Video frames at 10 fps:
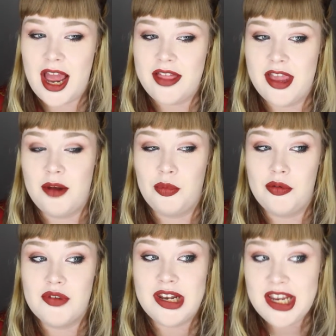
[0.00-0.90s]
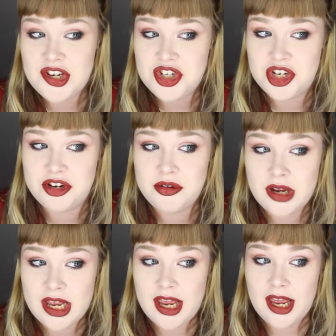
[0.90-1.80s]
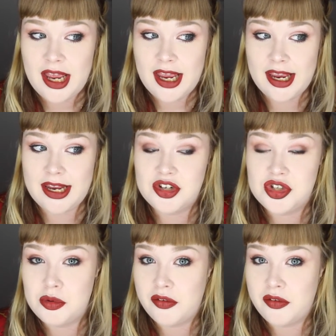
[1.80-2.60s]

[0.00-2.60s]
and then we'll release you into